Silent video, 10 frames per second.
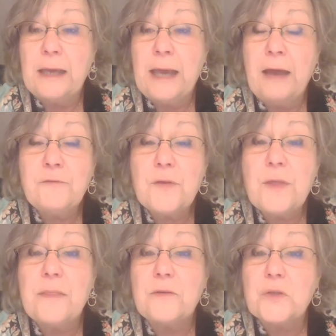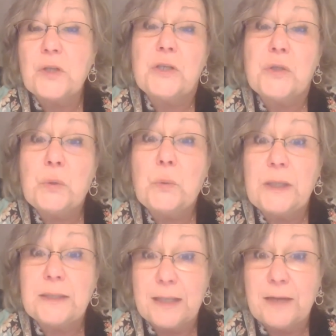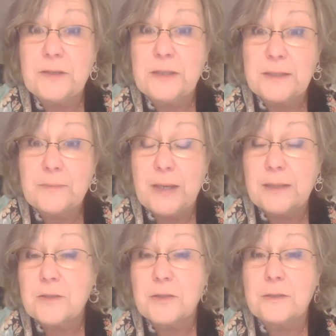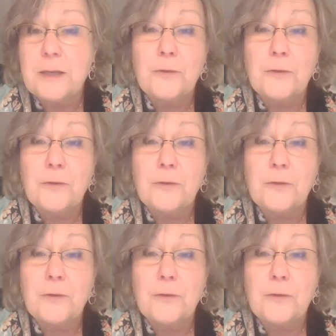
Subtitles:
After that, there's only 2 weeks left in the semester.